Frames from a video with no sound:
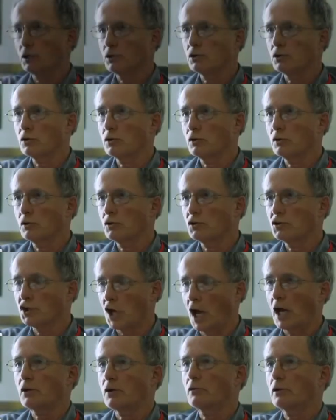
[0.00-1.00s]
in
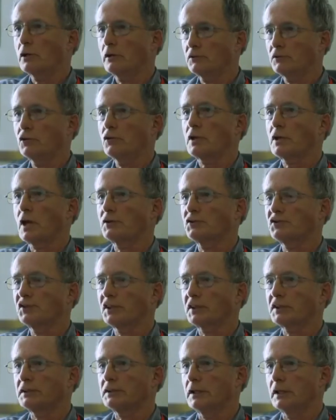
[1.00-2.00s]
January of
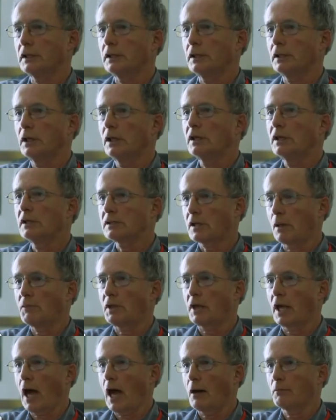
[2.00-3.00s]
2016,
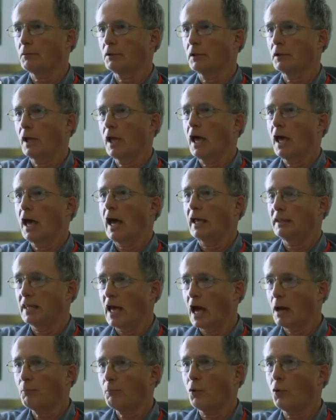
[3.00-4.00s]
something happened.
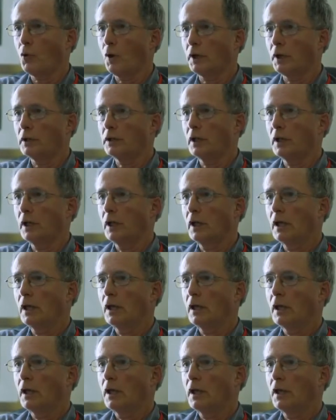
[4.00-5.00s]
At that point,
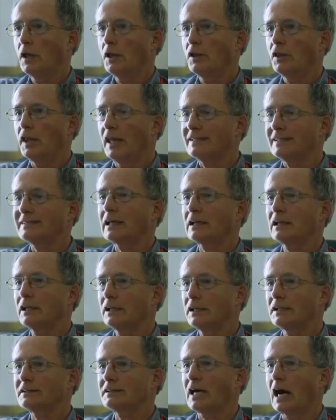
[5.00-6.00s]
they
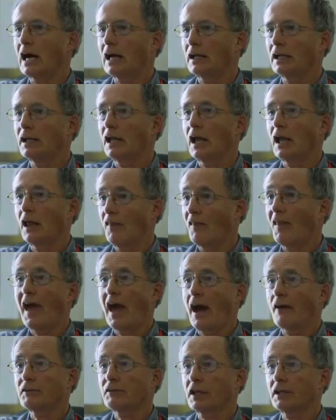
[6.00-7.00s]
suddenly decided
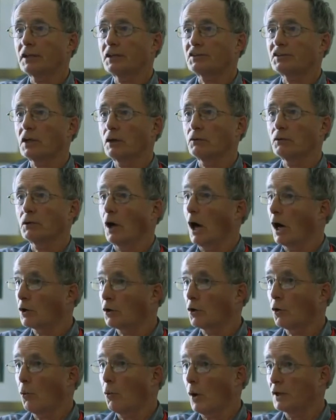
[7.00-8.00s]
they have to get this out. Now, I
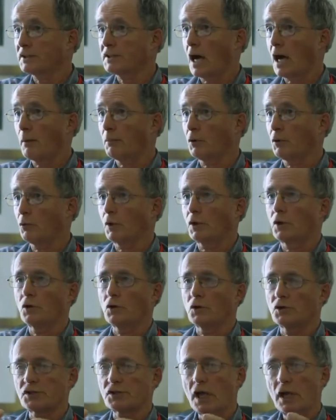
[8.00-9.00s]
don't know what's happened,
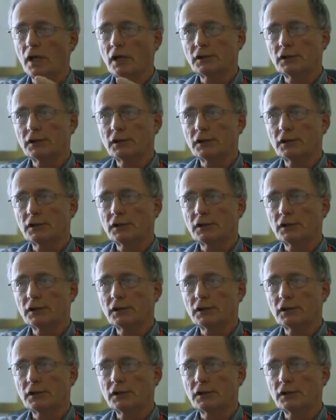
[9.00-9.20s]
whether there's